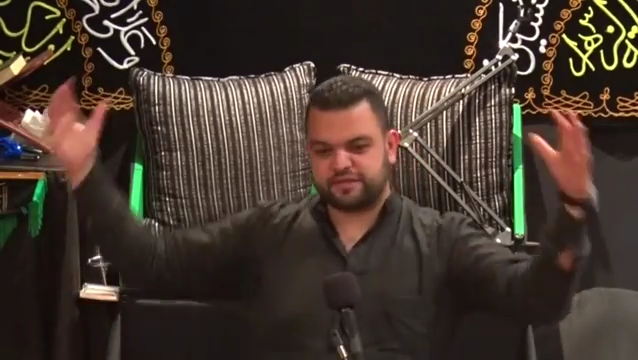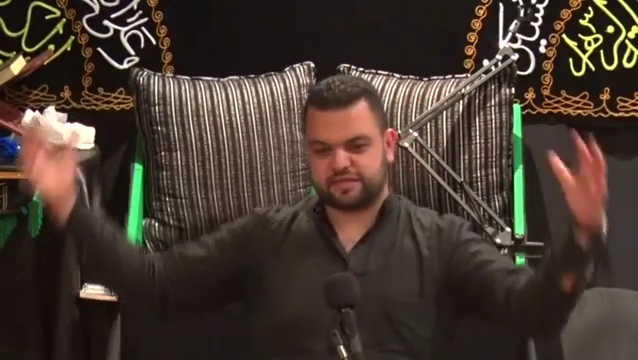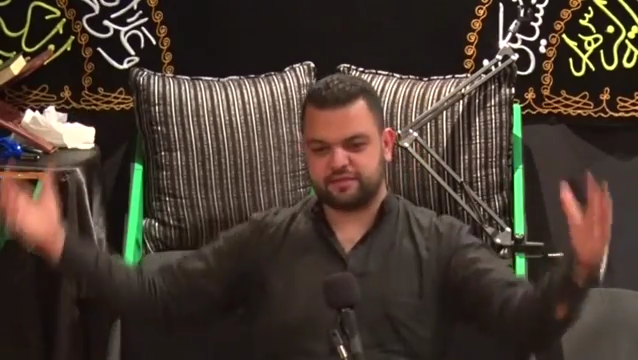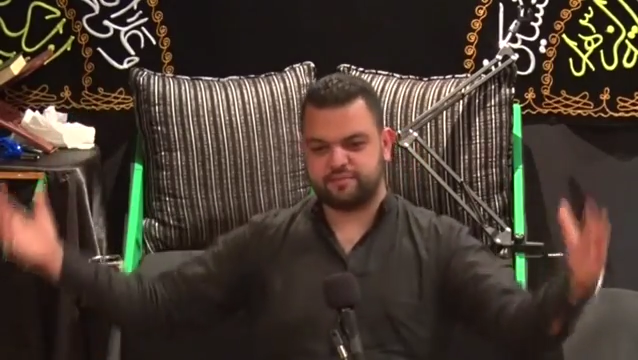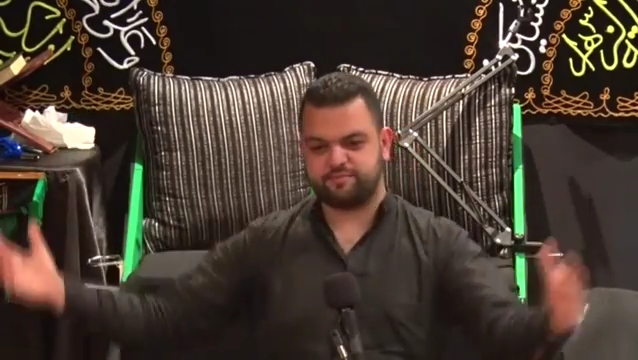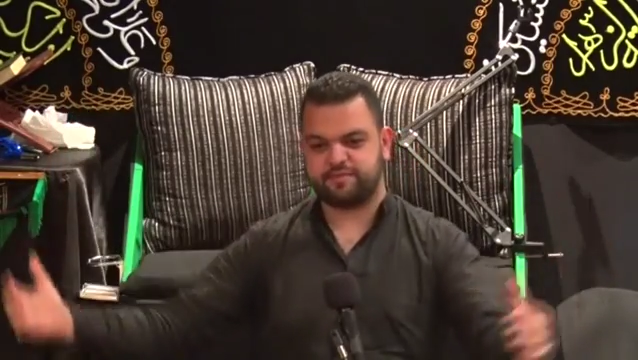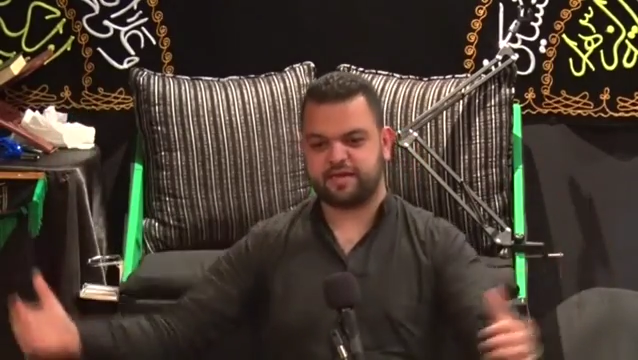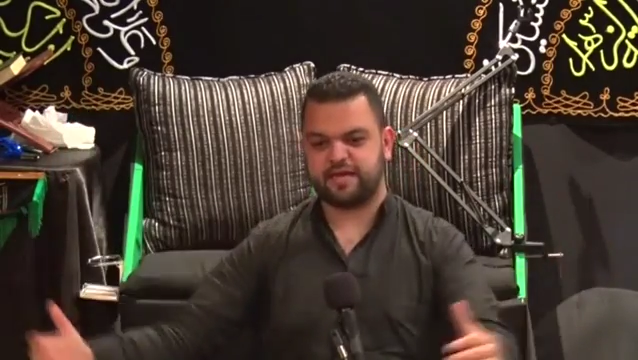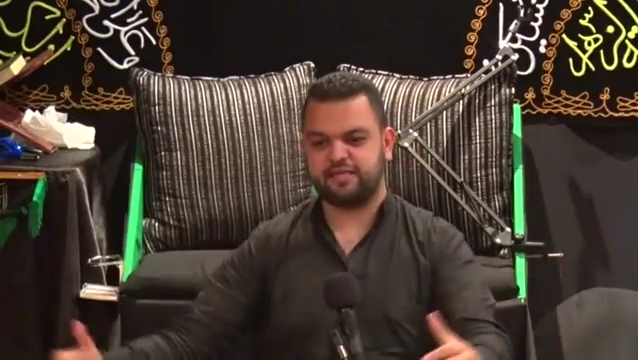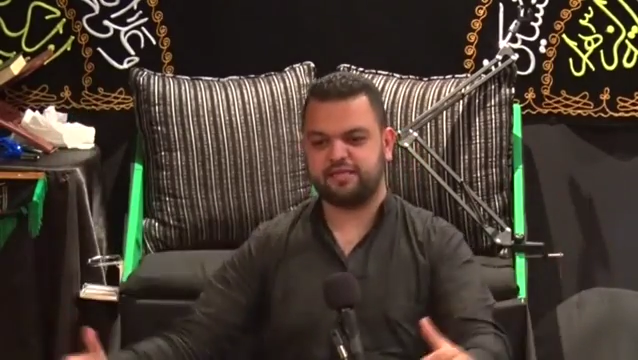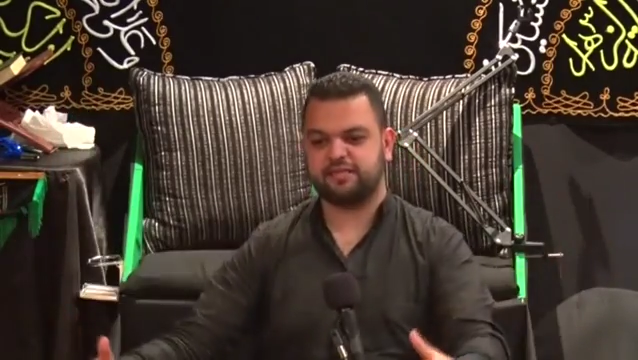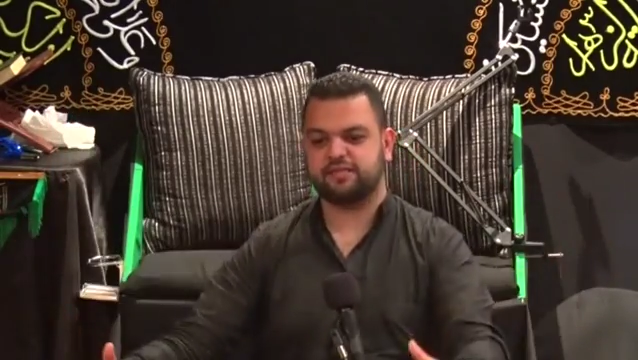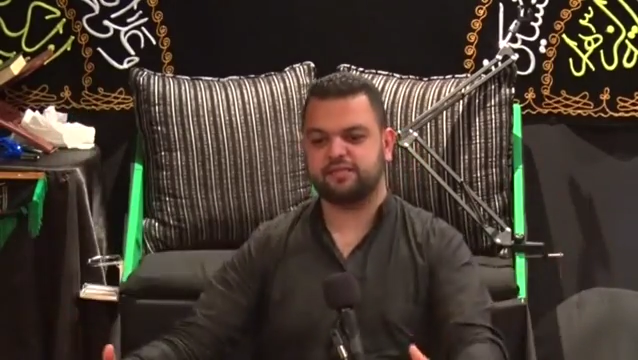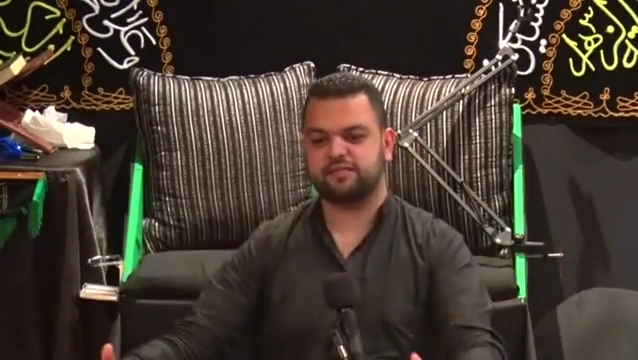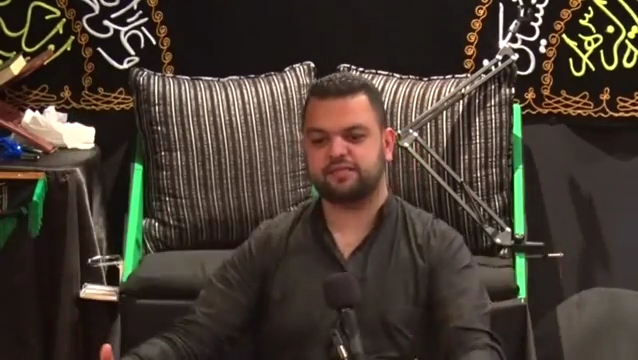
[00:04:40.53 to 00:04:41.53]

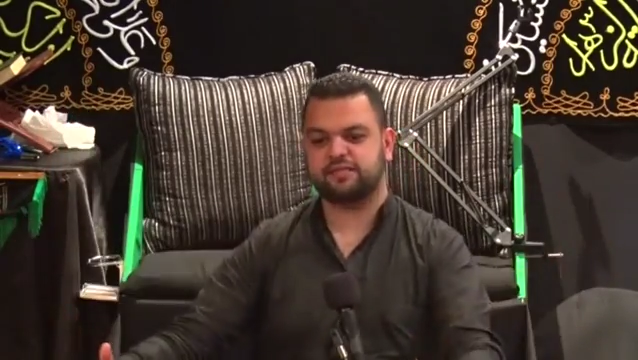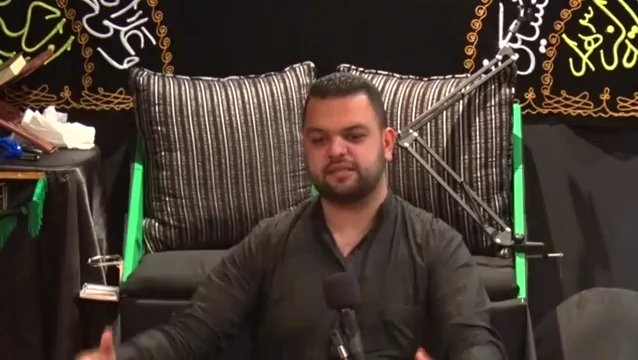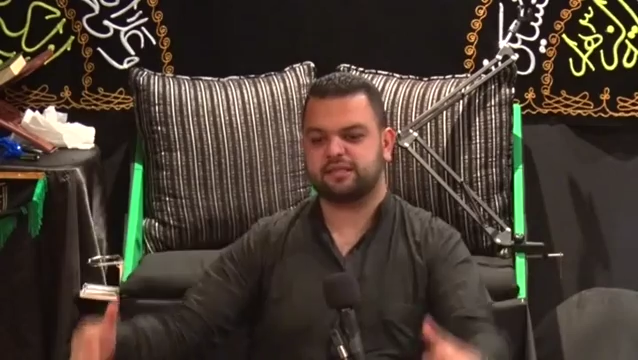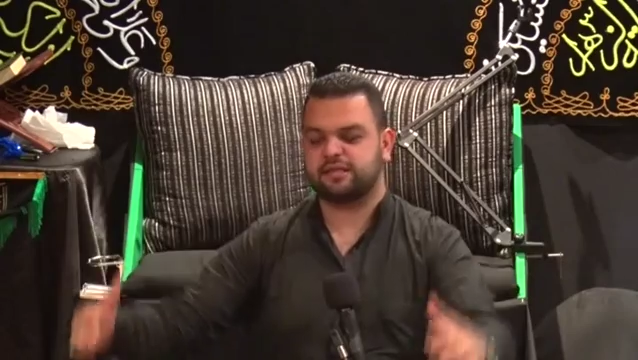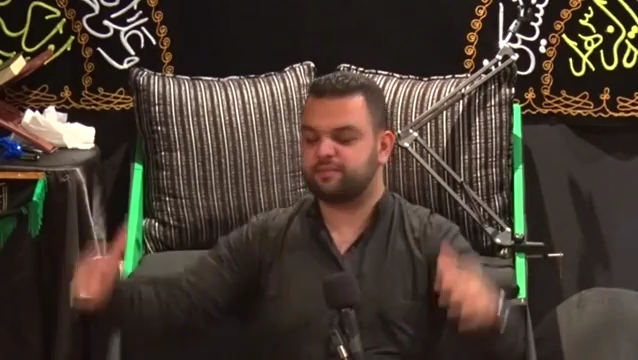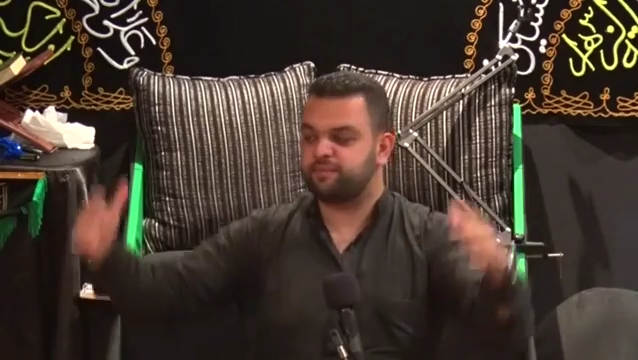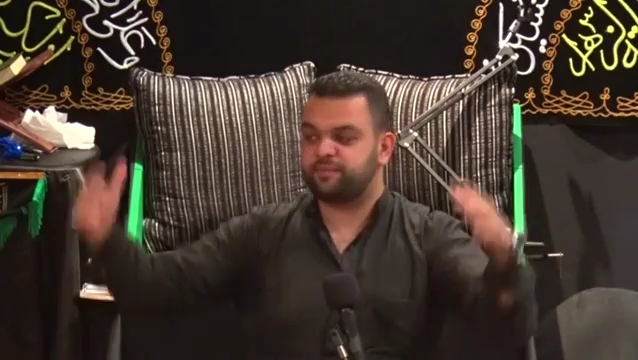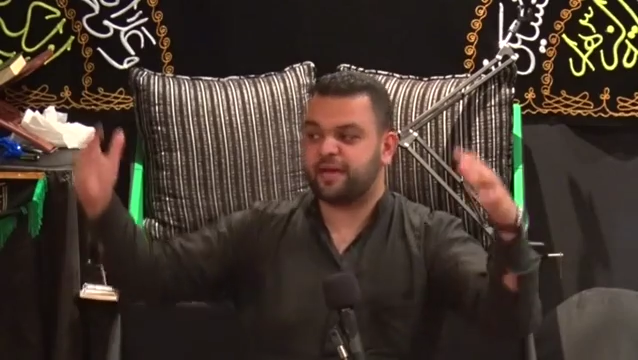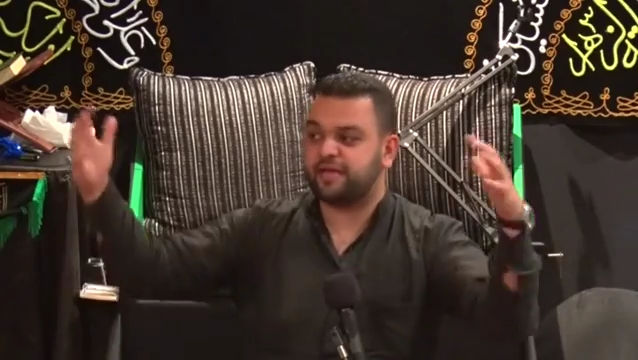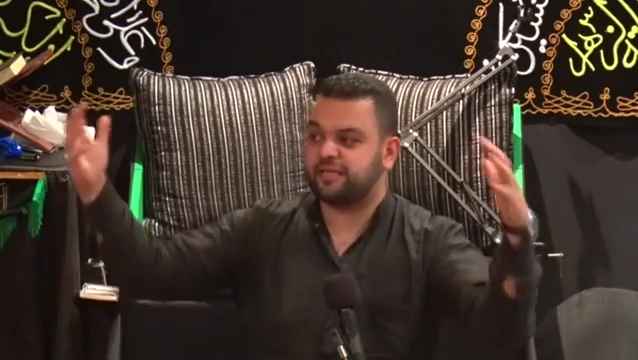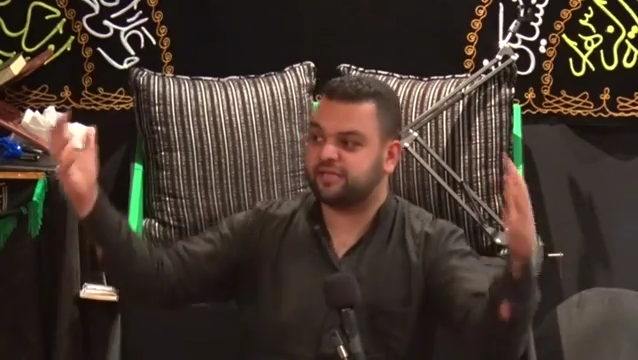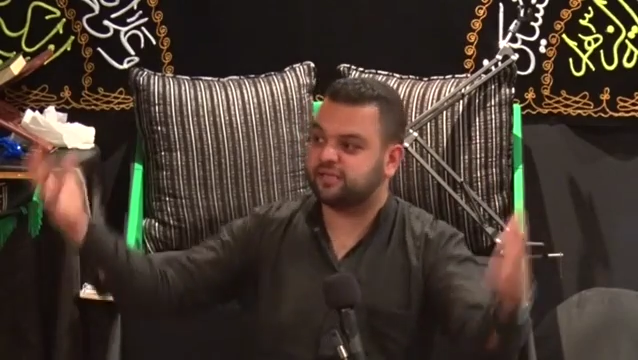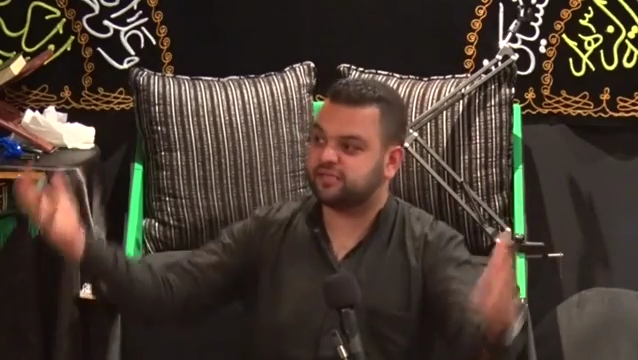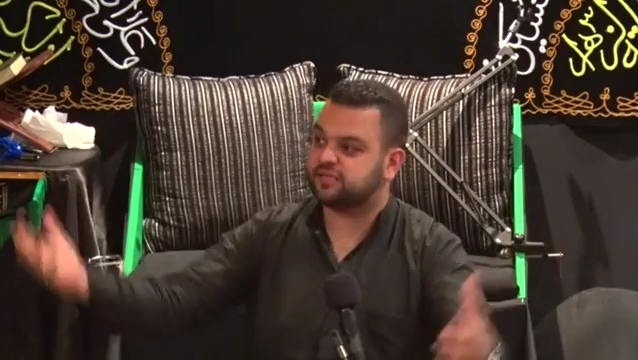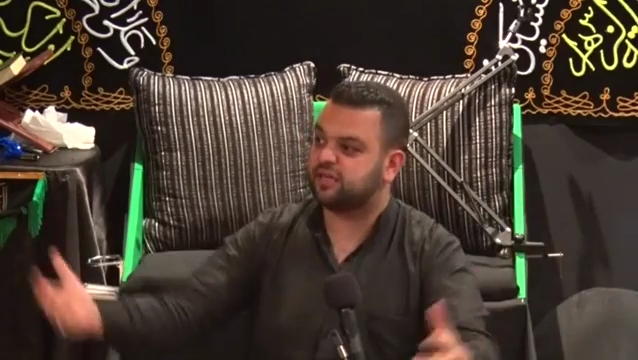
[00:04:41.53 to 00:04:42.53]
companions and the
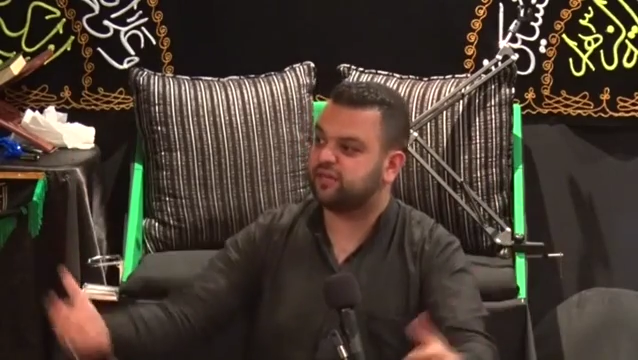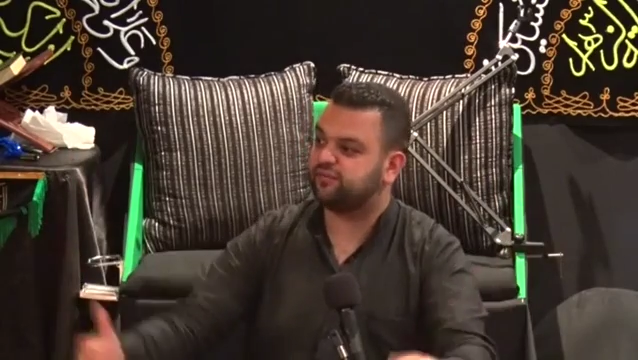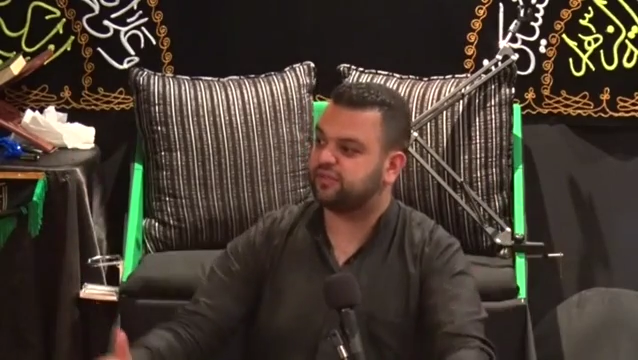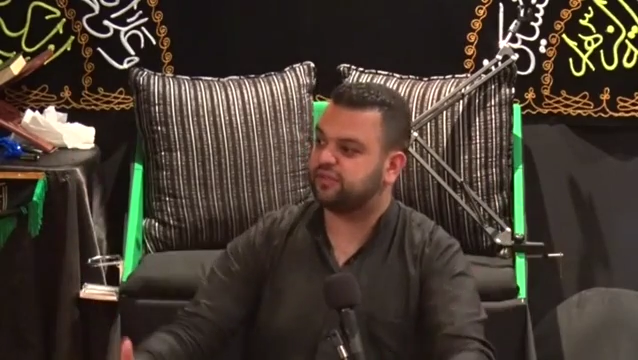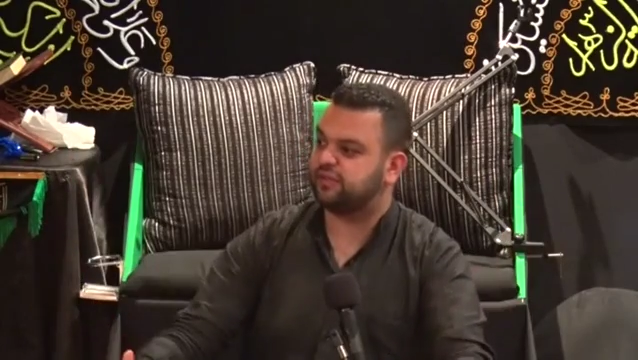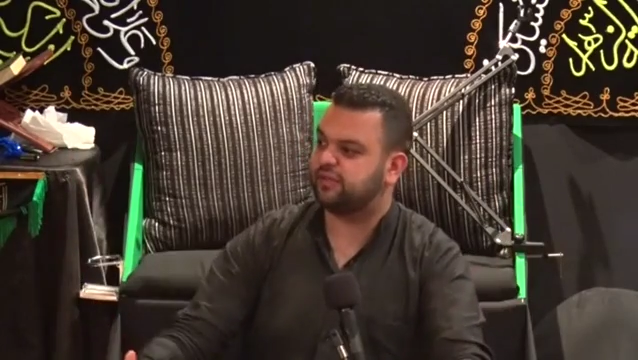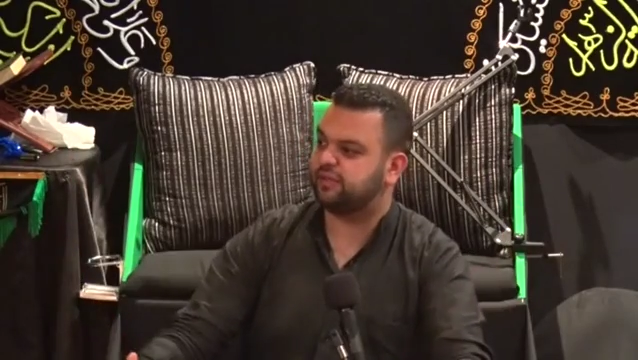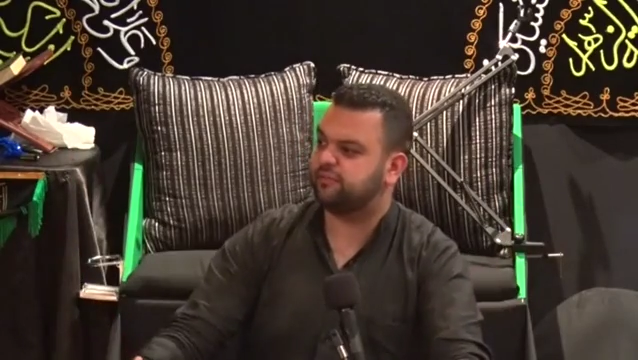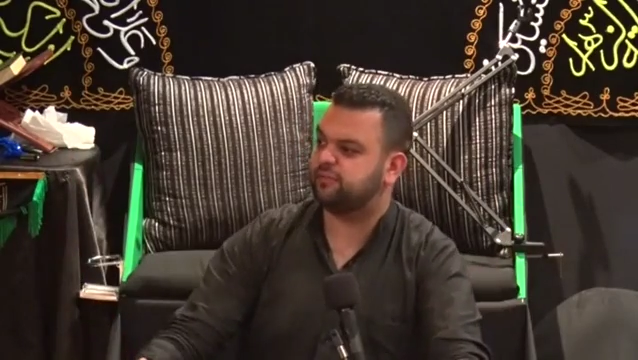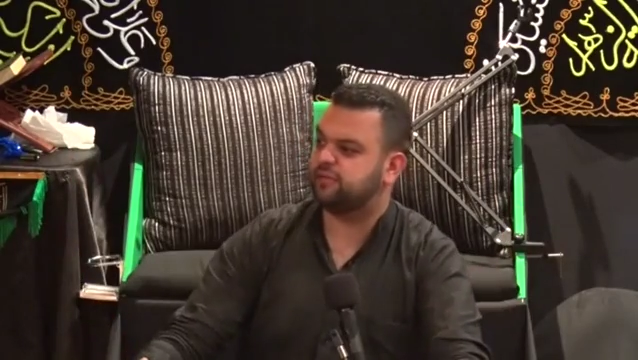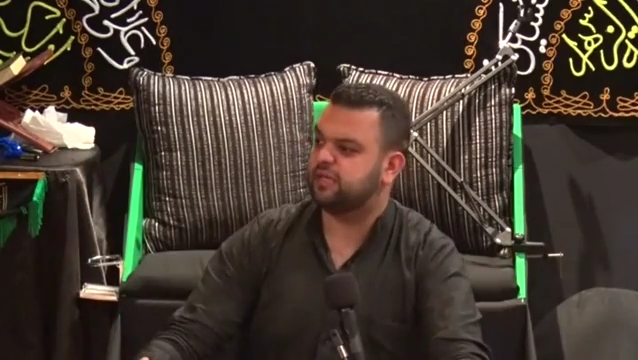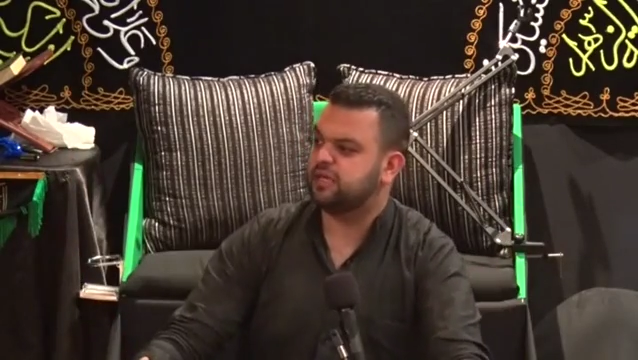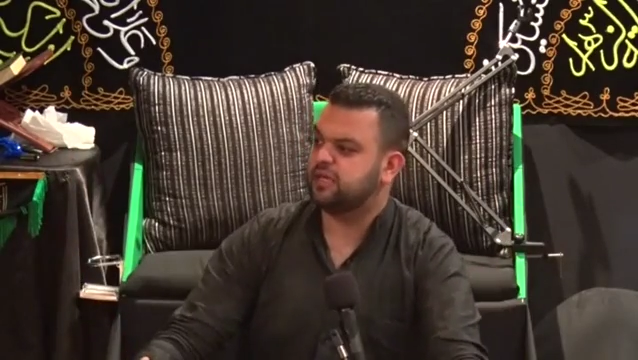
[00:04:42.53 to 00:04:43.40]
companions after them,